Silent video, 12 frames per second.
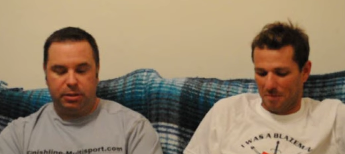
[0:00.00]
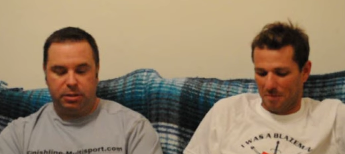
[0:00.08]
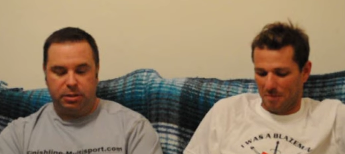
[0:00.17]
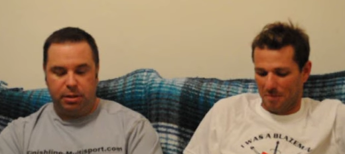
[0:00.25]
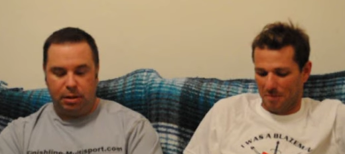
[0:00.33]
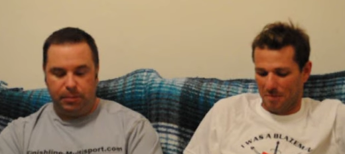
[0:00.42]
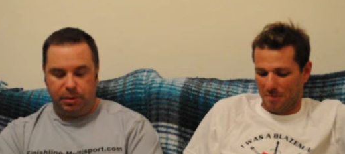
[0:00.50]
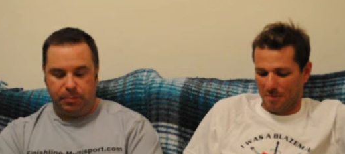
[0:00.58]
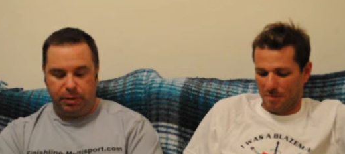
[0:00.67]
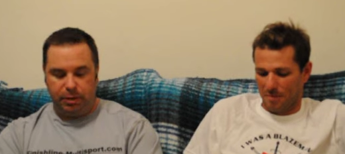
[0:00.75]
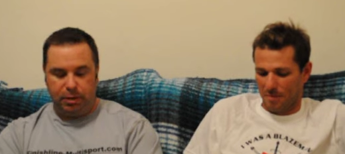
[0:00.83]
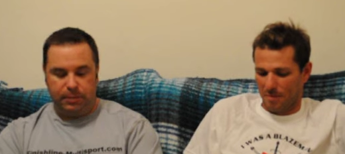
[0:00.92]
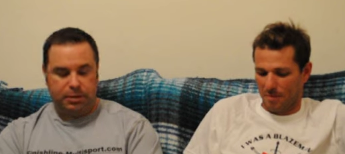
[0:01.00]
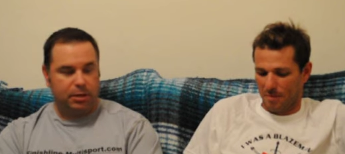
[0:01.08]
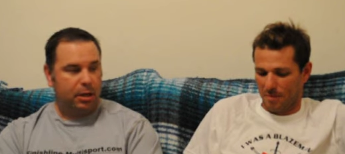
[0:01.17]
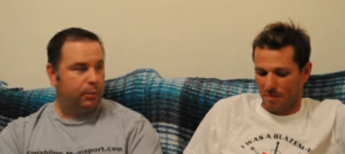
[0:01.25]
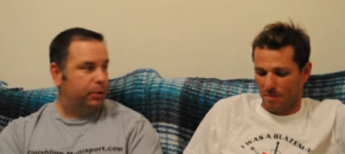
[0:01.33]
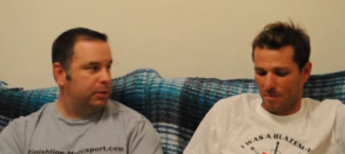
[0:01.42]
Speaker 1: this gentleman by the name of
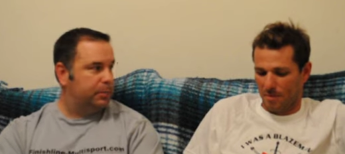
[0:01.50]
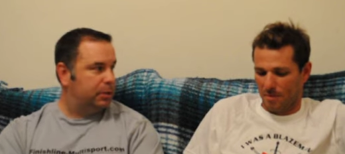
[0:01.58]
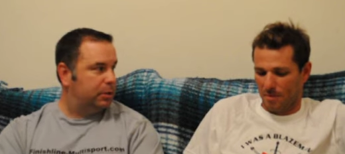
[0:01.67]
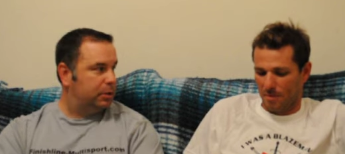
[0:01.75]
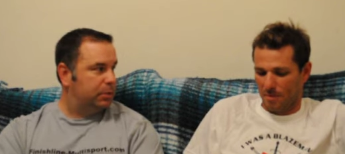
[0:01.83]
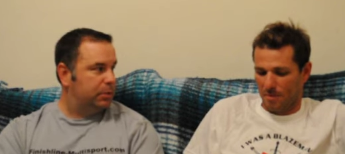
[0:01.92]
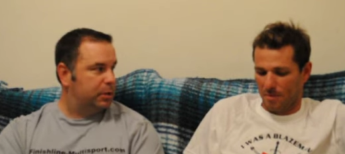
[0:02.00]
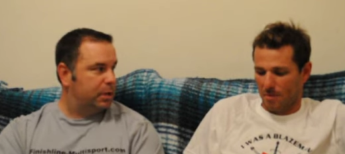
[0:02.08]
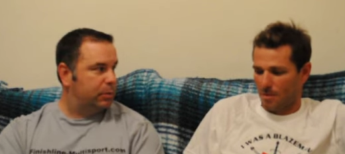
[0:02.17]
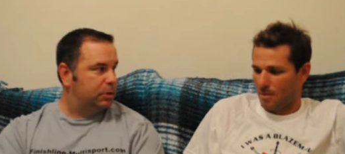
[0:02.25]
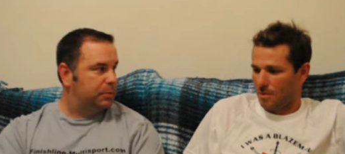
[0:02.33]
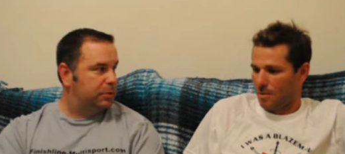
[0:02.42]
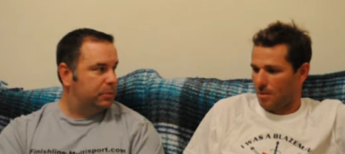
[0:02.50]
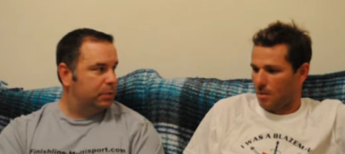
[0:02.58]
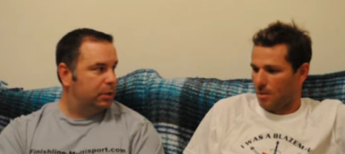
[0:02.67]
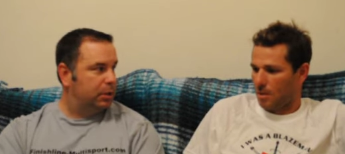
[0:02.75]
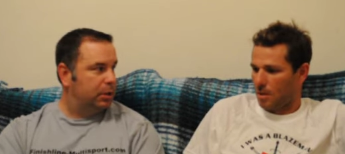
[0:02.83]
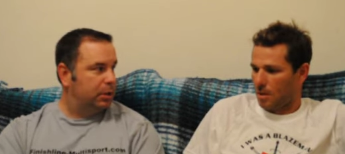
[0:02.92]
Scott Rigsby. you know the Scott Rigsby story?
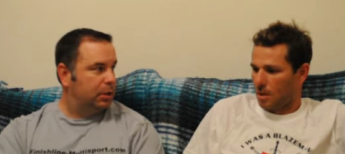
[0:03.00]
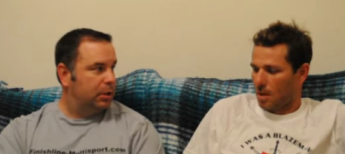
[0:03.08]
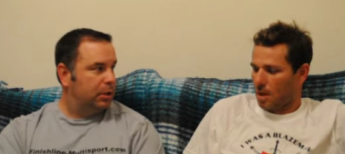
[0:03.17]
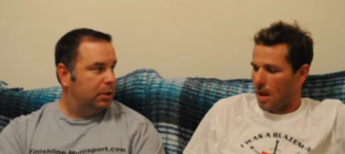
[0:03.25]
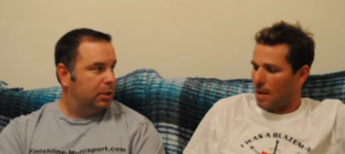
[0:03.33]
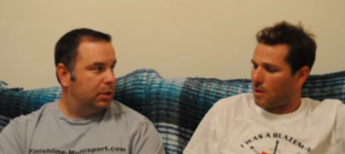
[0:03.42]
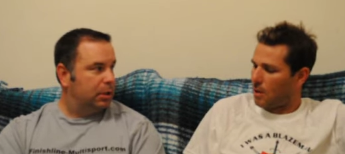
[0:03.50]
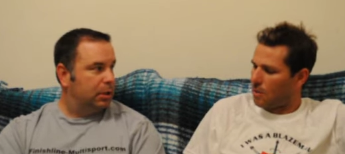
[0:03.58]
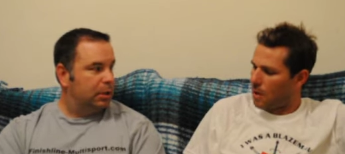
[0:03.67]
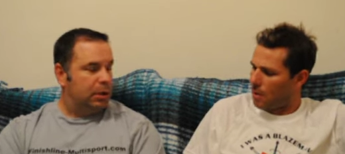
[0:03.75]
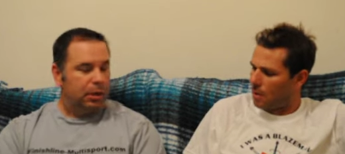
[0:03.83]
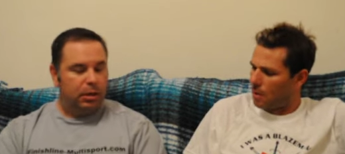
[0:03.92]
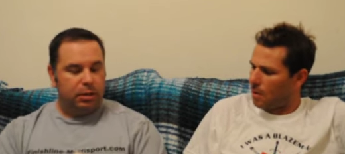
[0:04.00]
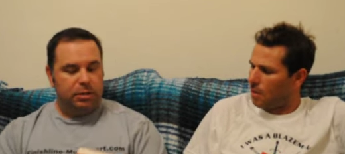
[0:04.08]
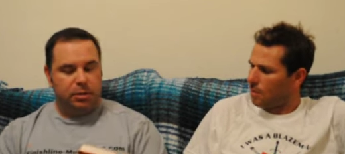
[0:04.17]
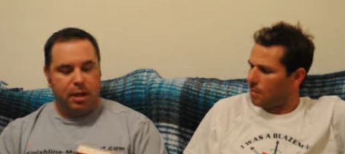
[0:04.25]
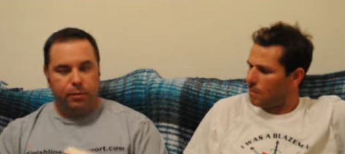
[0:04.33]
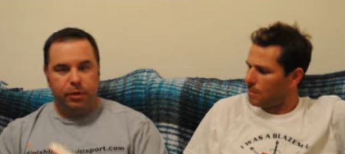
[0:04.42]
I don't know. No.
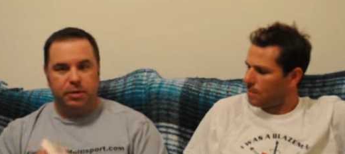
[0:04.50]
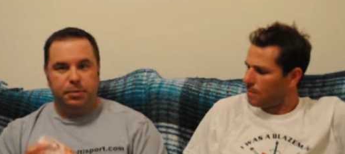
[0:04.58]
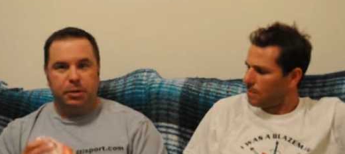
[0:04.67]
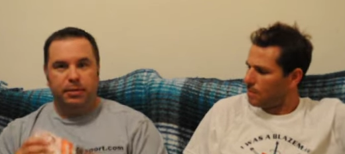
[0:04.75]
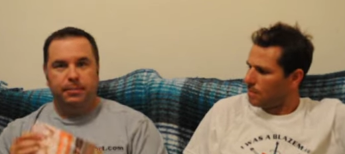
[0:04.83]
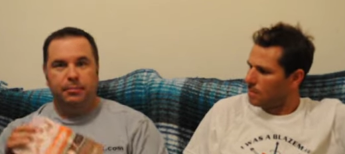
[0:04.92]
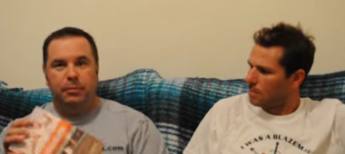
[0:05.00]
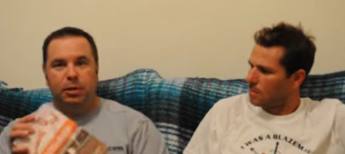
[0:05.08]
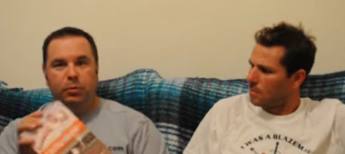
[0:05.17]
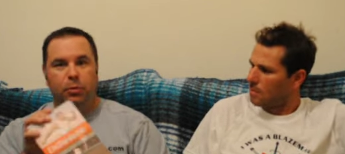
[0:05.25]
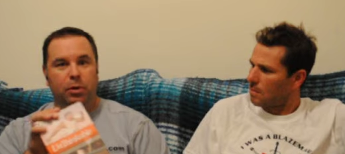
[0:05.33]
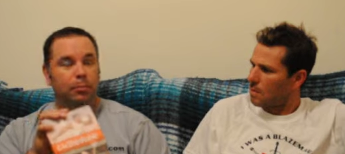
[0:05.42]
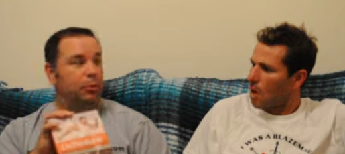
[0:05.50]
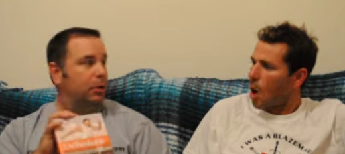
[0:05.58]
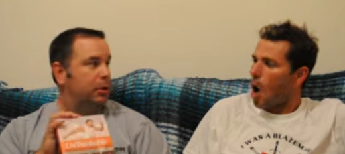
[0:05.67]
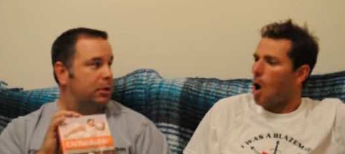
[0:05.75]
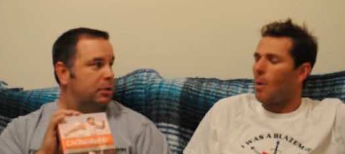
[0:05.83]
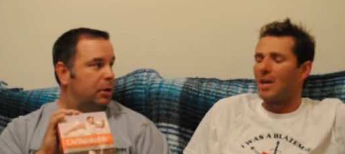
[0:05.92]
Scott Rigsby wrote a book.
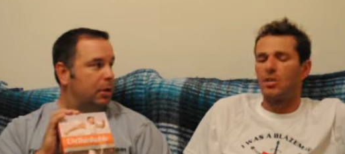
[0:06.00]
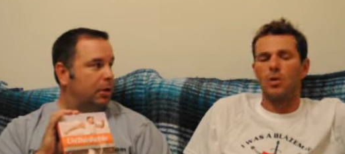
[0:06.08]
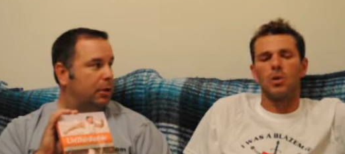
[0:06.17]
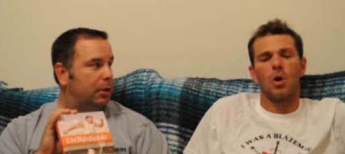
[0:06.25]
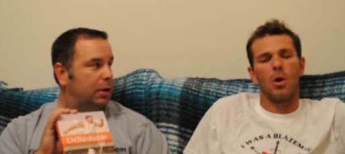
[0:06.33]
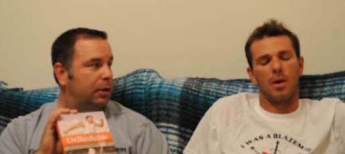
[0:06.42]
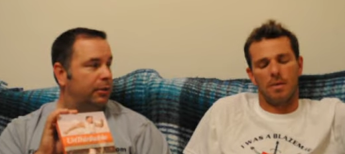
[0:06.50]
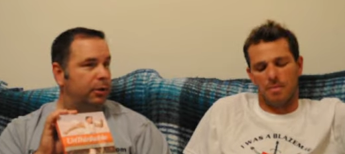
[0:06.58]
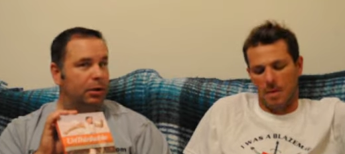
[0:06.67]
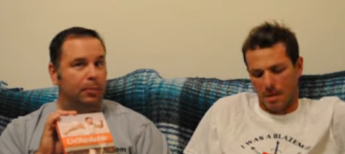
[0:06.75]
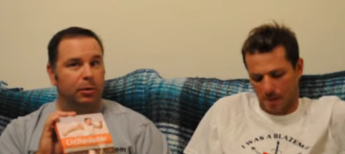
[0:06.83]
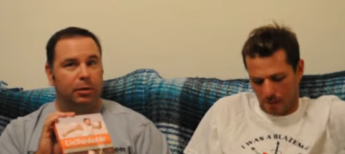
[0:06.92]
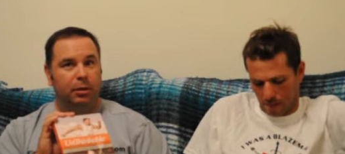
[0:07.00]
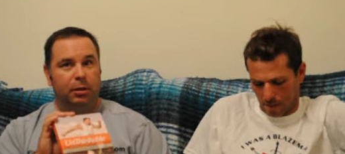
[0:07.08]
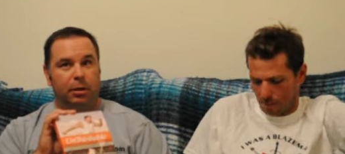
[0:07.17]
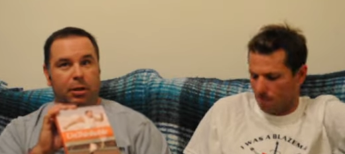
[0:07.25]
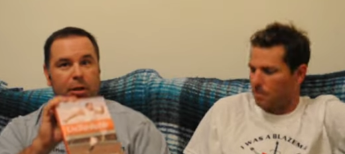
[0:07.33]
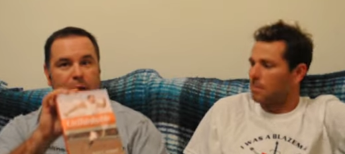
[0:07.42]
Oh, it's I do know him. Unthinkable. That's
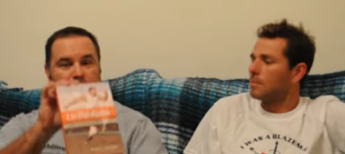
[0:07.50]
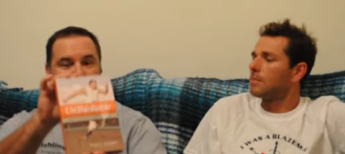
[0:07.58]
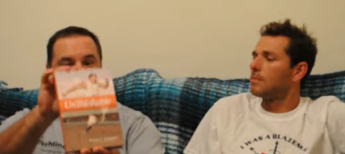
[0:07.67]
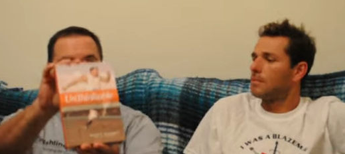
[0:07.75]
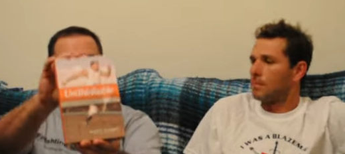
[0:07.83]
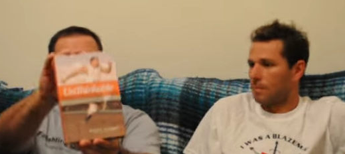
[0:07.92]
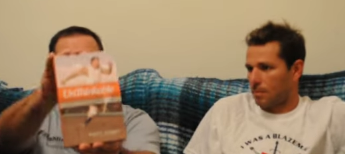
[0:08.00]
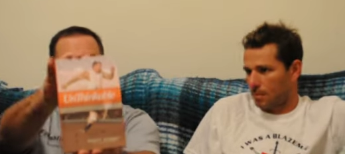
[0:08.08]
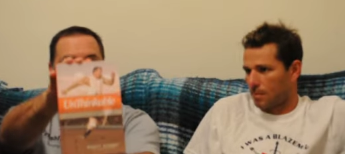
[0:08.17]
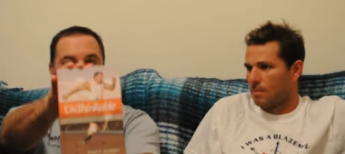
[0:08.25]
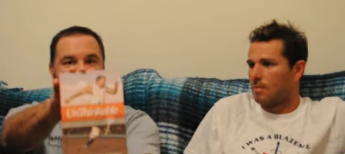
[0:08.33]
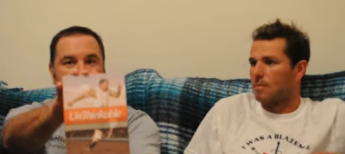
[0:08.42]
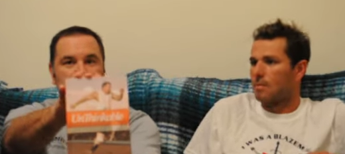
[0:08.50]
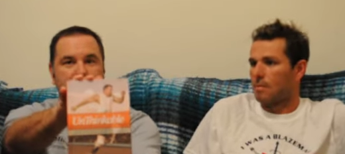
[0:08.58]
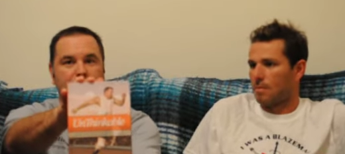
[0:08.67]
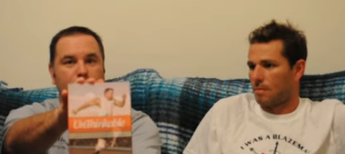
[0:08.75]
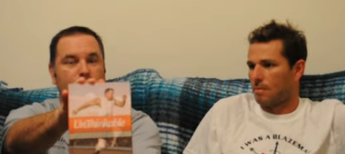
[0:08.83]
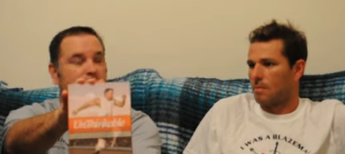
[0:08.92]

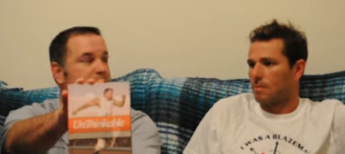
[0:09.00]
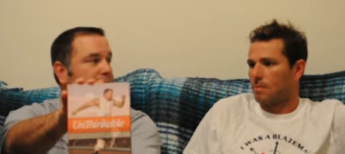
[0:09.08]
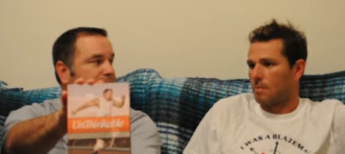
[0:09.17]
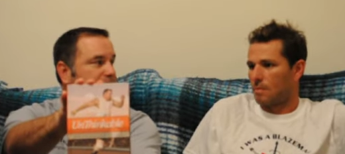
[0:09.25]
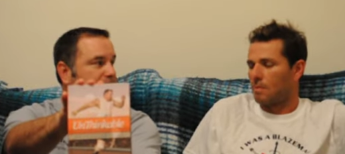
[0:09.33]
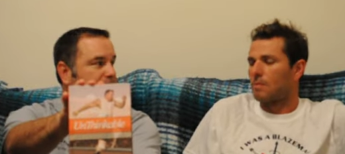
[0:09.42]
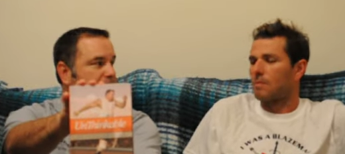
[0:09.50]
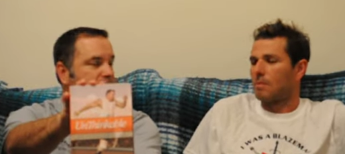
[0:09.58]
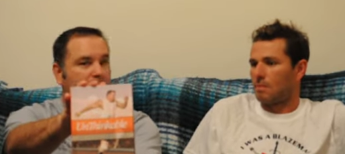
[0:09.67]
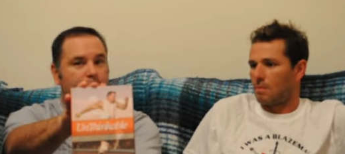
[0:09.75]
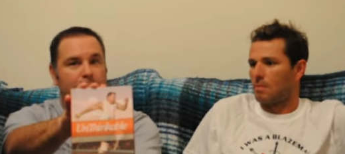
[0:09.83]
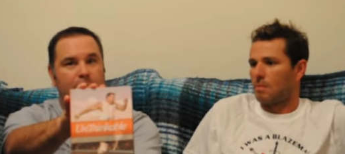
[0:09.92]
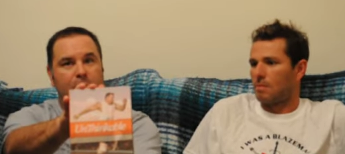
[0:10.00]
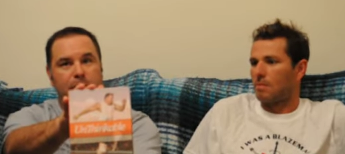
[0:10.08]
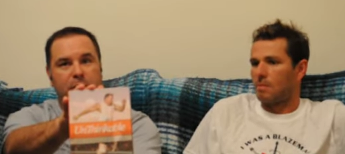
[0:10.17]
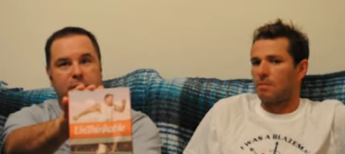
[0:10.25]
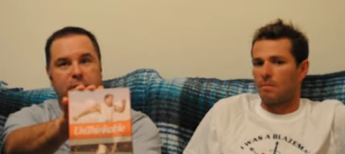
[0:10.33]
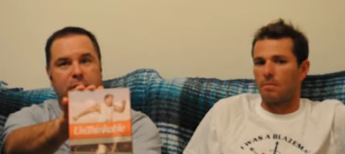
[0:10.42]
Scott was the first double
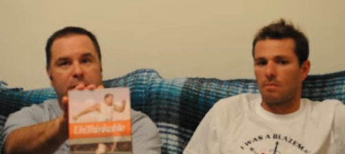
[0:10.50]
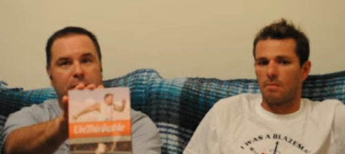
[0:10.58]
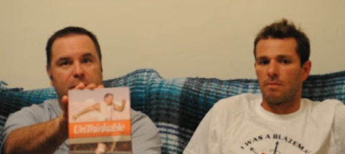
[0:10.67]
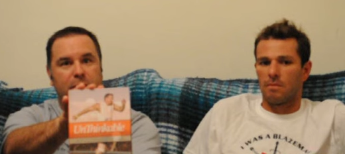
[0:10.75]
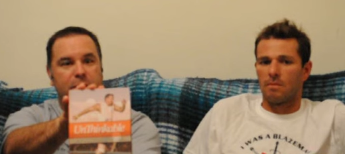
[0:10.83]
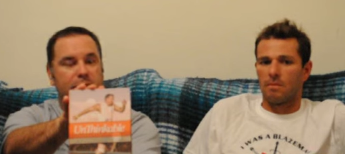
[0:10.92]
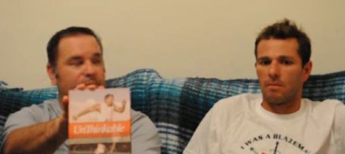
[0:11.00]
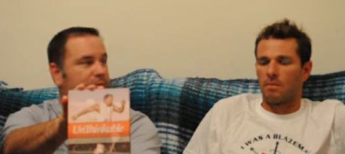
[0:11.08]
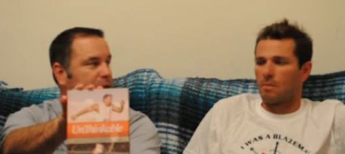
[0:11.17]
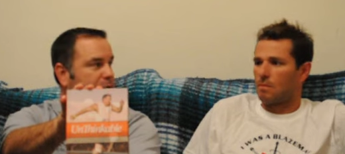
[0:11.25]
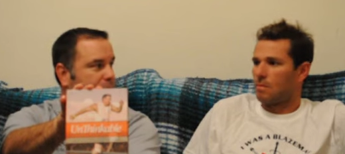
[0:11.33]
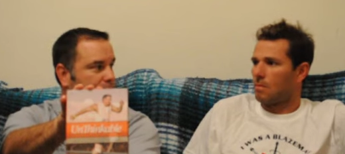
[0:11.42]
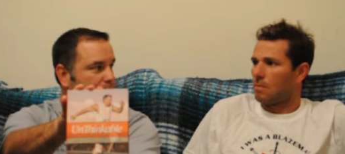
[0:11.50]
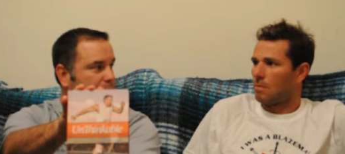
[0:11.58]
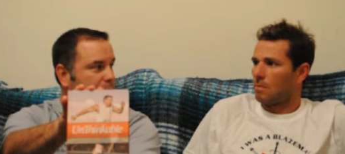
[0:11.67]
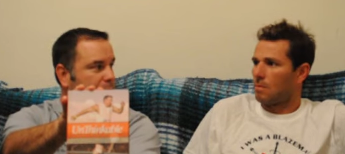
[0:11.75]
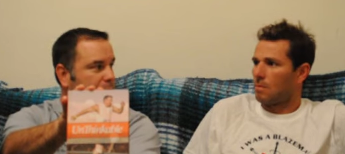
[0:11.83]
amputee to finish Kona.